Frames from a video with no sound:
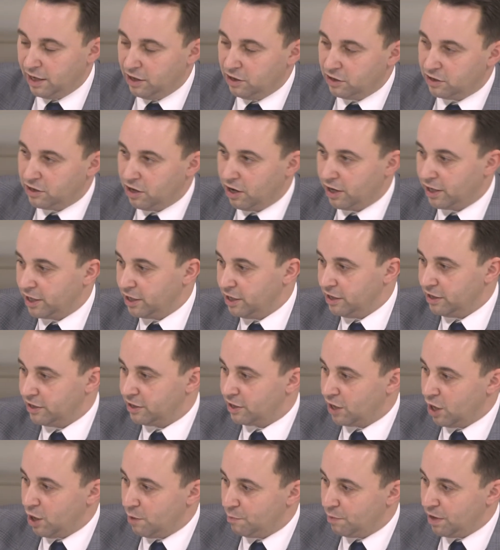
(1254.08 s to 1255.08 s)
looks like it's
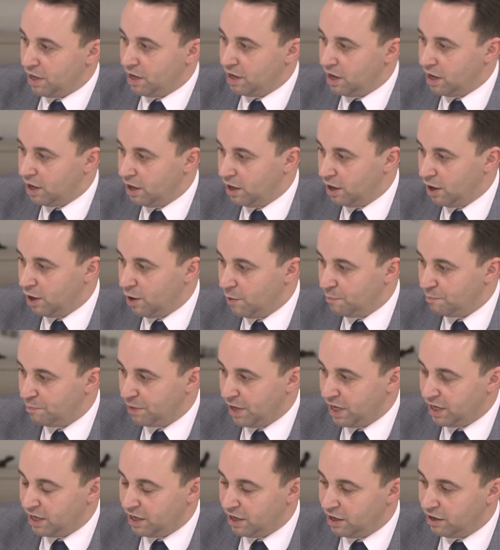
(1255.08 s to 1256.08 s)
going to be a
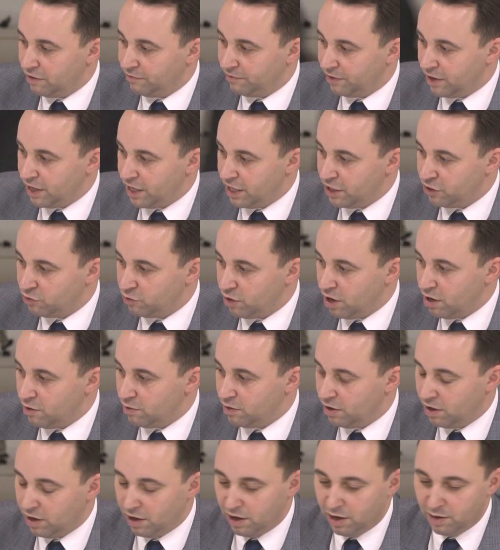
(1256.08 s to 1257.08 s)
big year for
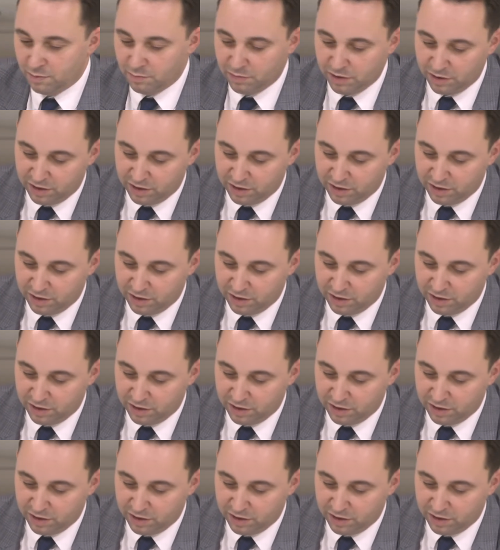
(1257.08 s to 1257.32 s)
Israel.